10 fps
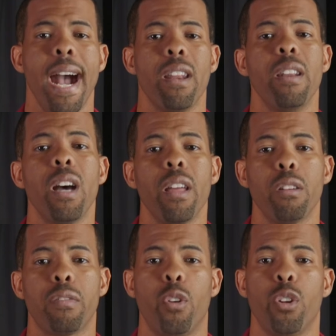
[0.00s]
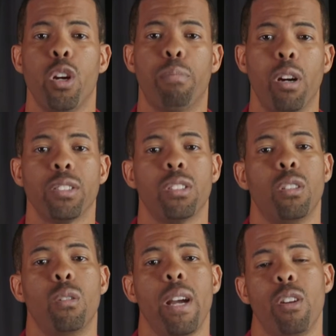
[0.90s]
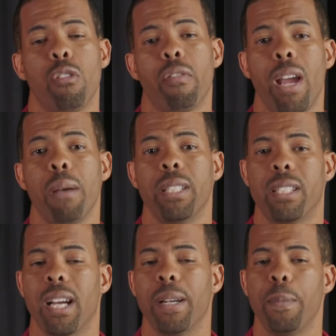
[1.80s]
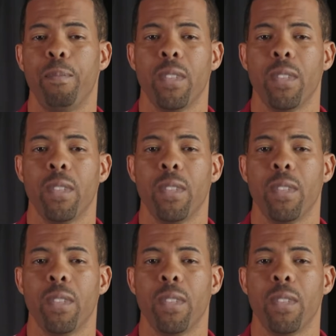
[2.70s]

and another for your personal and or family time.